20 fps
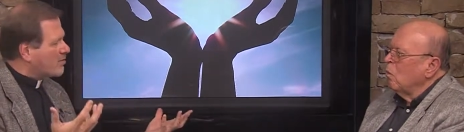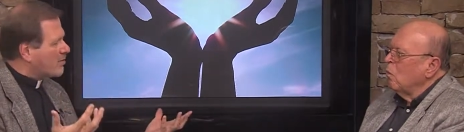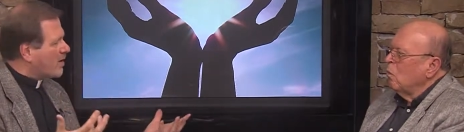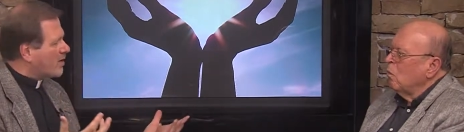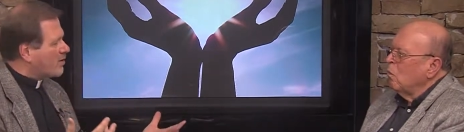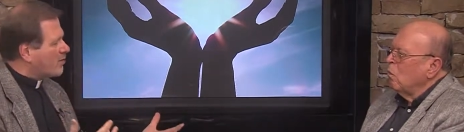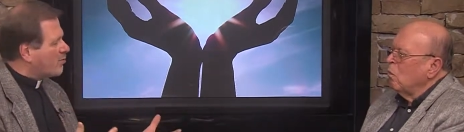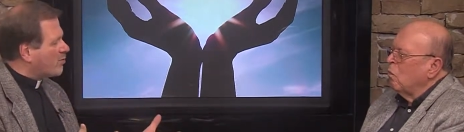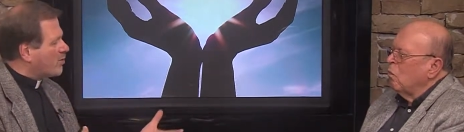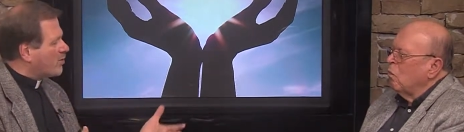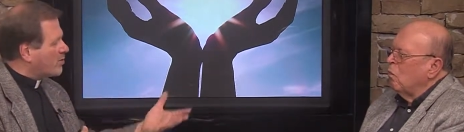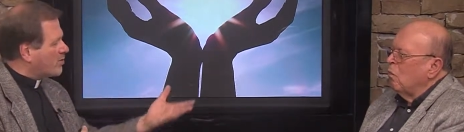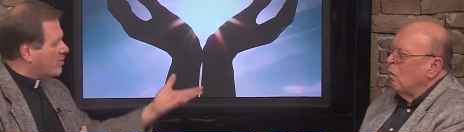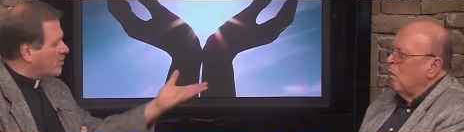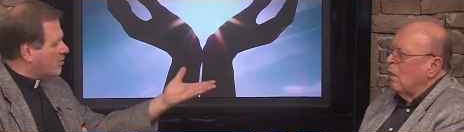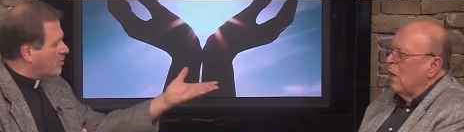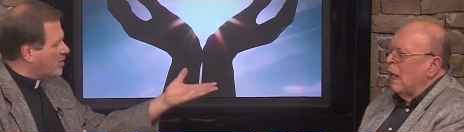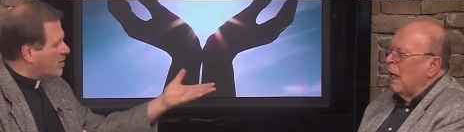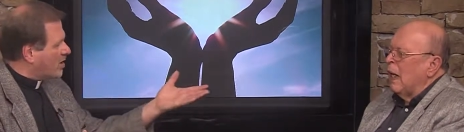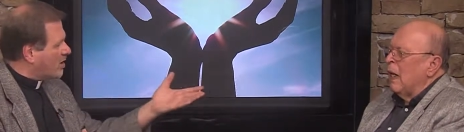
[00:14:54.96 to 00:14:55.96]
Speaker 1: throughout the world.
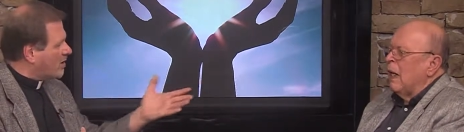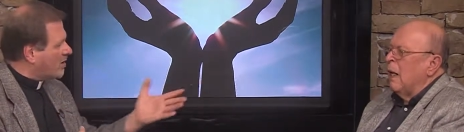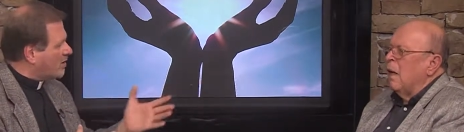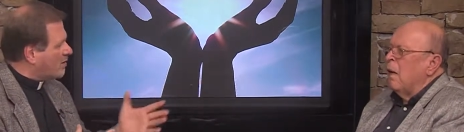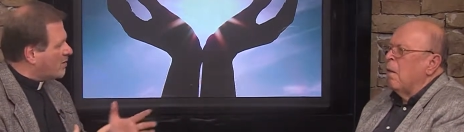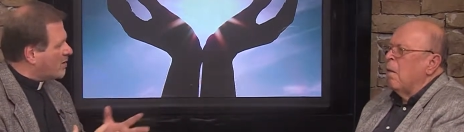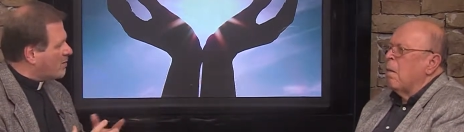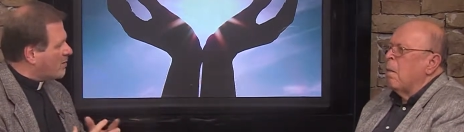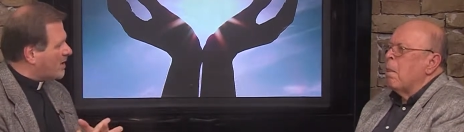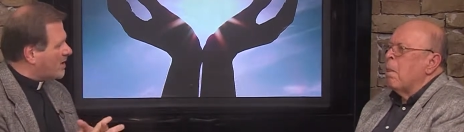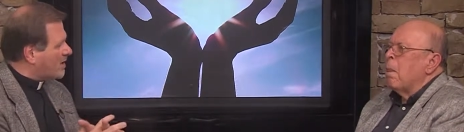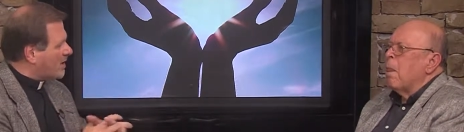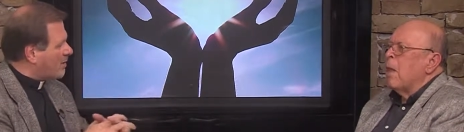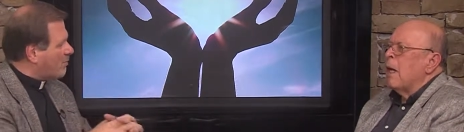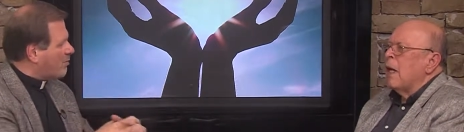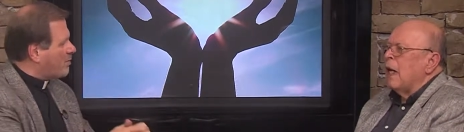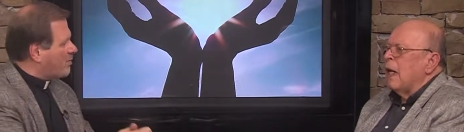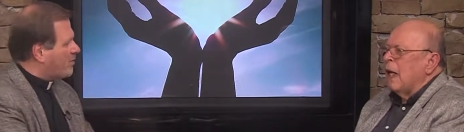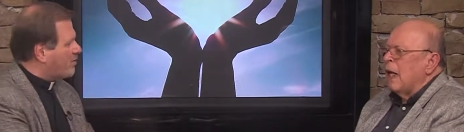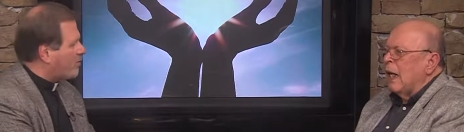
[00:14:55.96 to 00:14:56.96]
And you were talking a little bit about
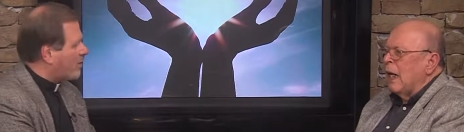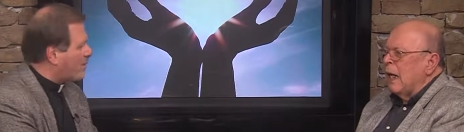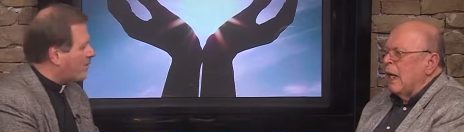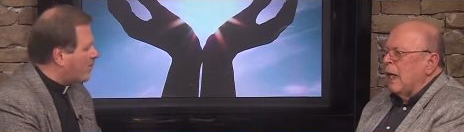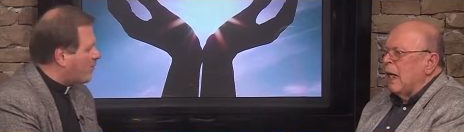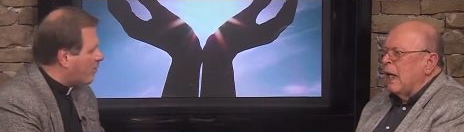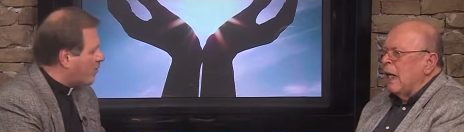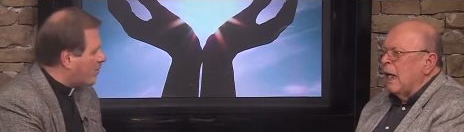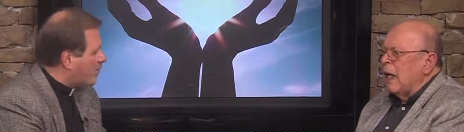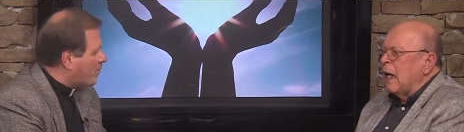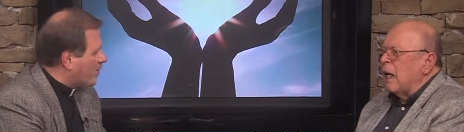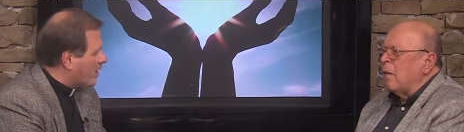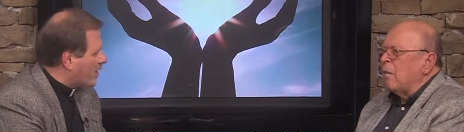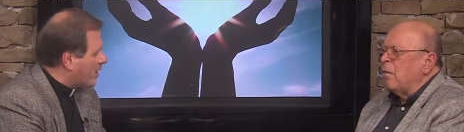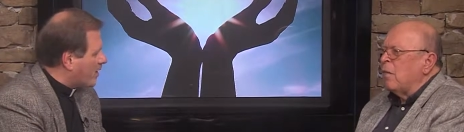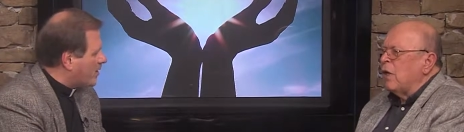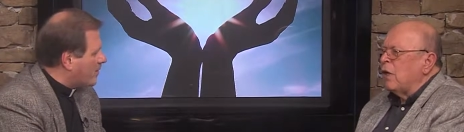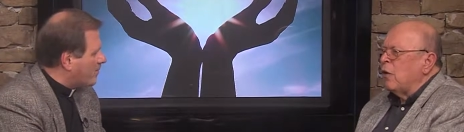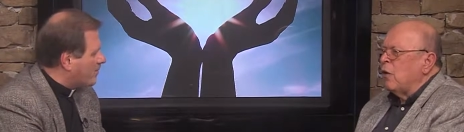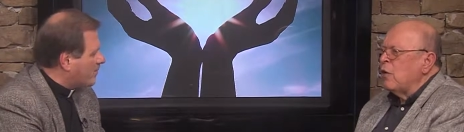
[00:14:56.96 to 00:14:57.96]
that one before right before the yeah,
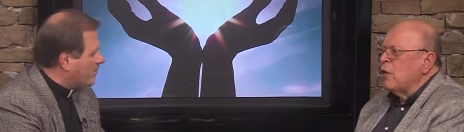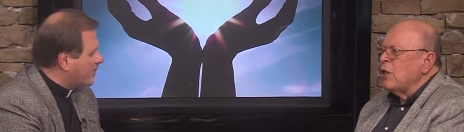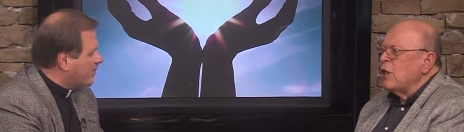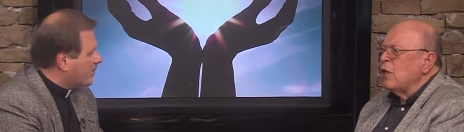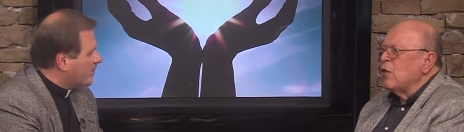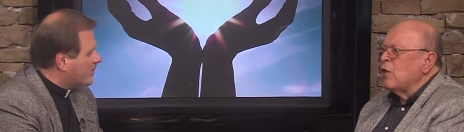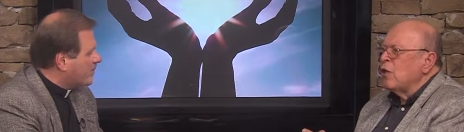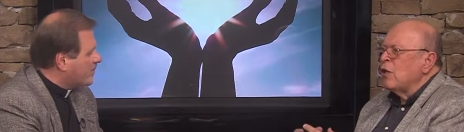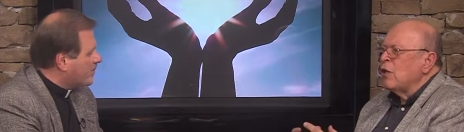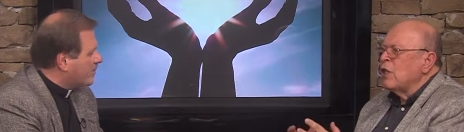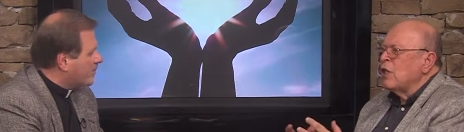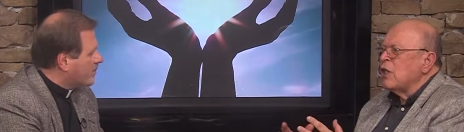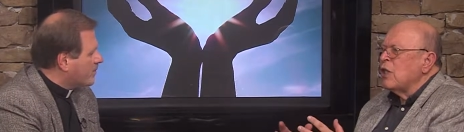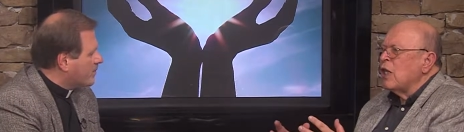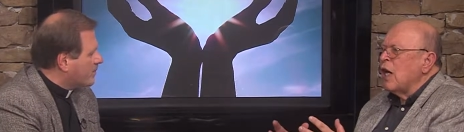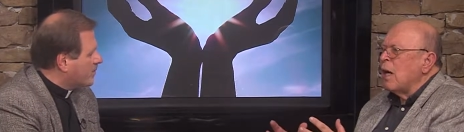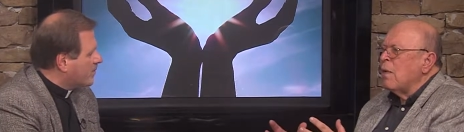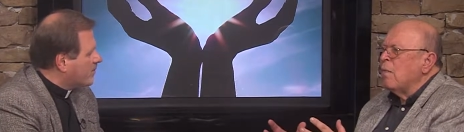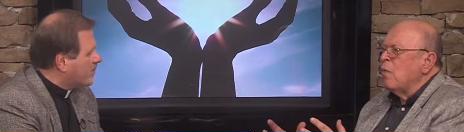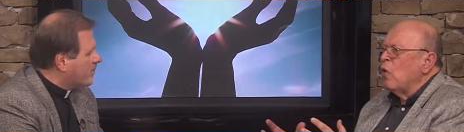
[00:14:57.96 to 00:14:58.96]
break.
Speaker 2: The Christian
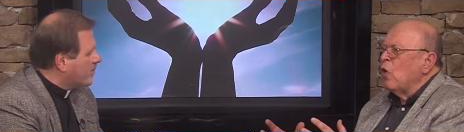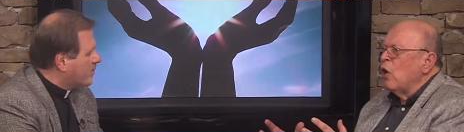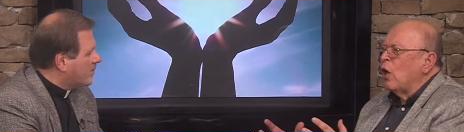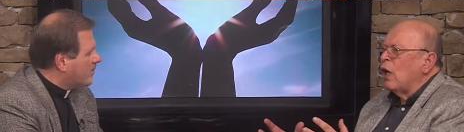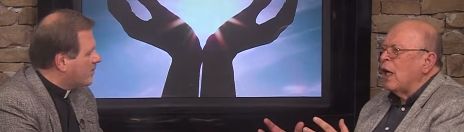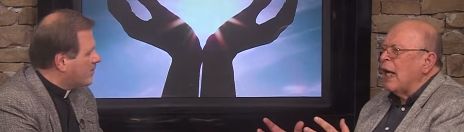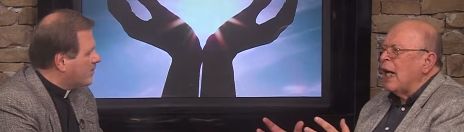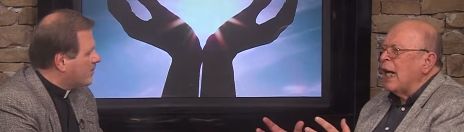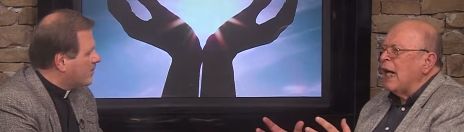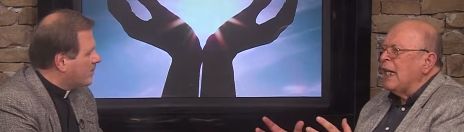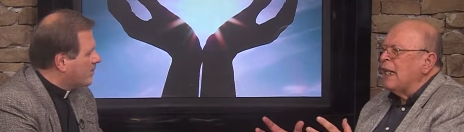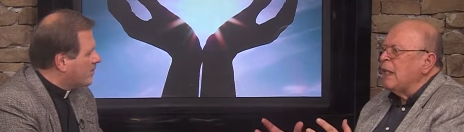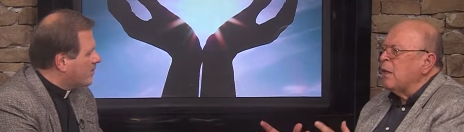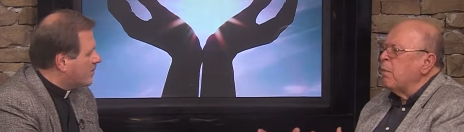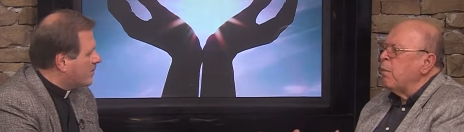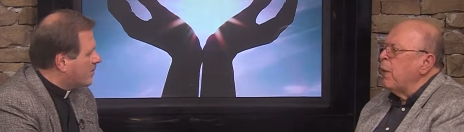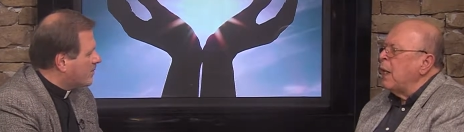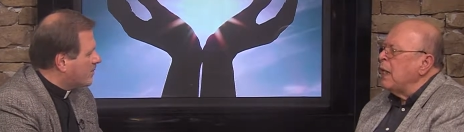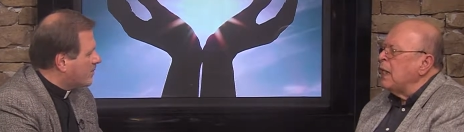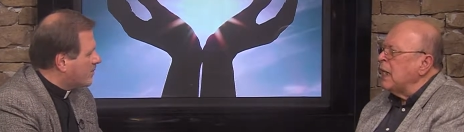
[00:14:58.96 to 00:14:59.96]
churches are more
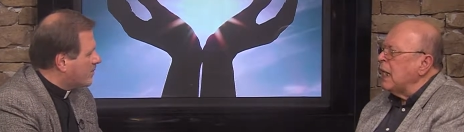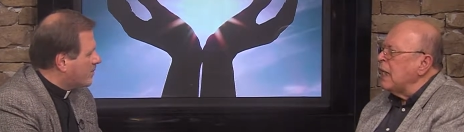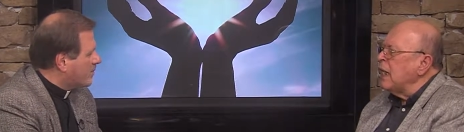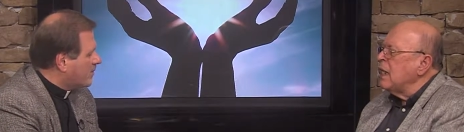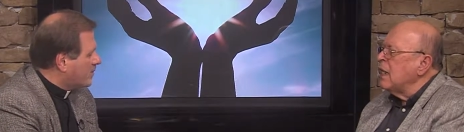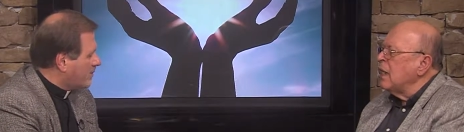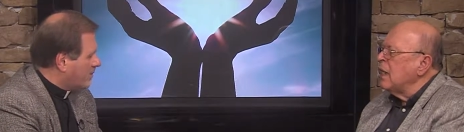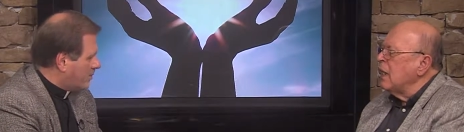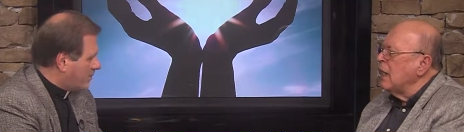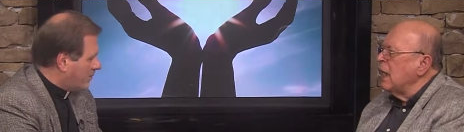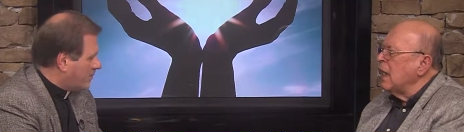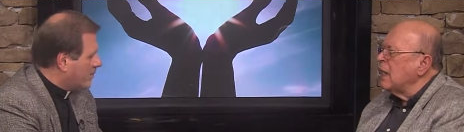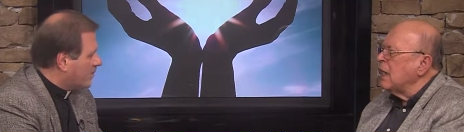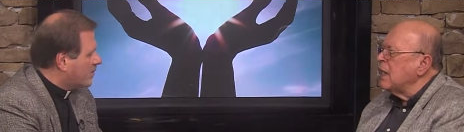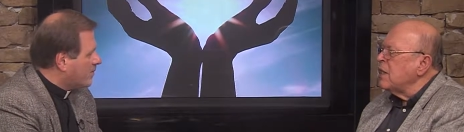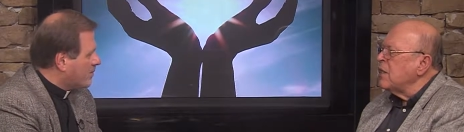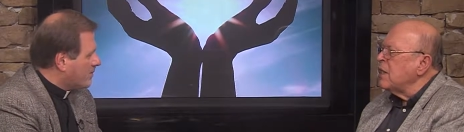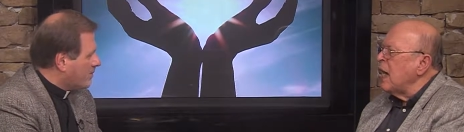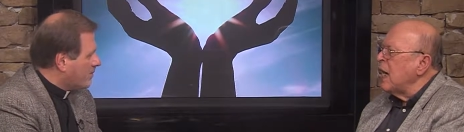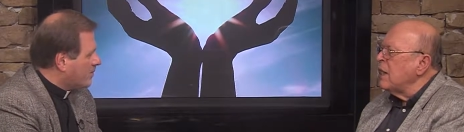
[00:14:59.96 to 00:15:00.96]
independent in
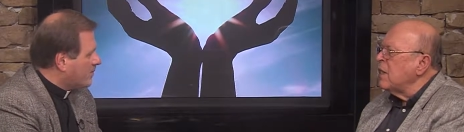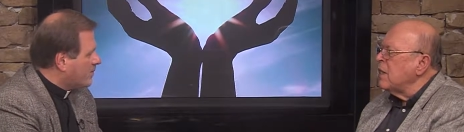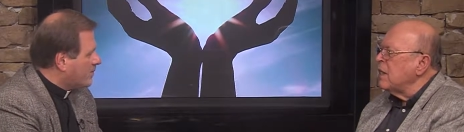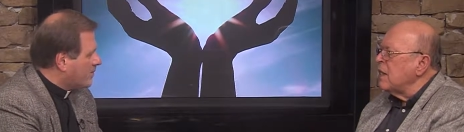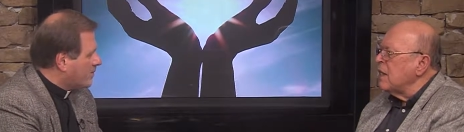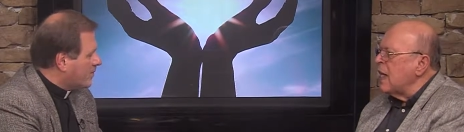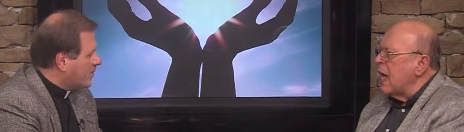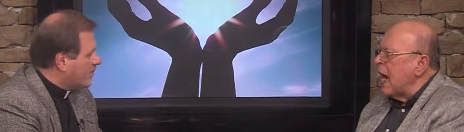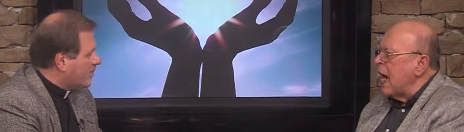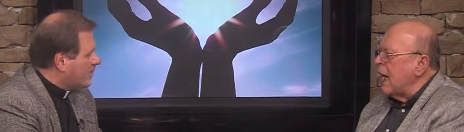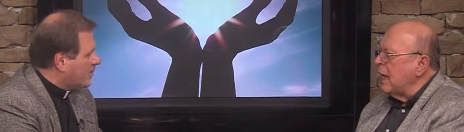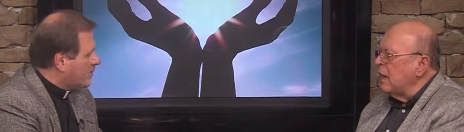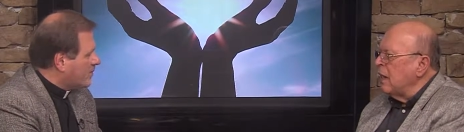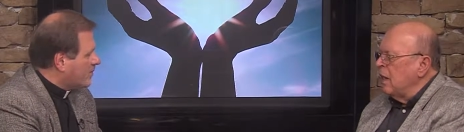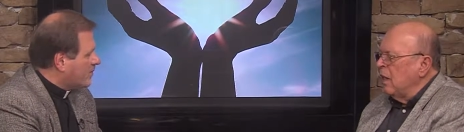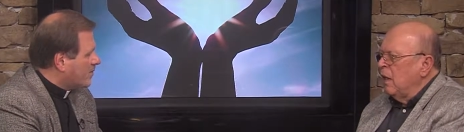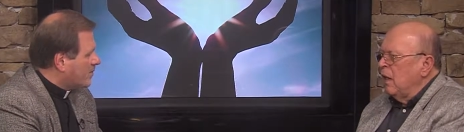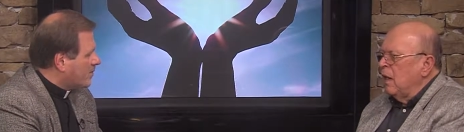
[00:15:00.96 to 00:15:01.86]
the sense that